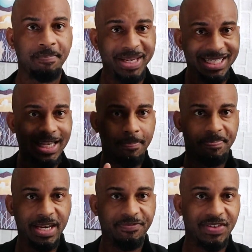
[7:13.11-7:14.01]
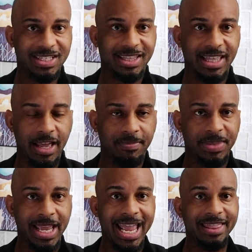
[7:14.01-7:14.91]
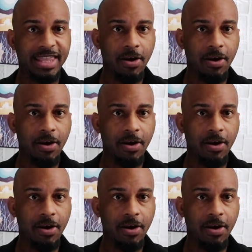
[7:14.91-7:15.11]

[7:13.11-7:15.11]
Because it benefits them and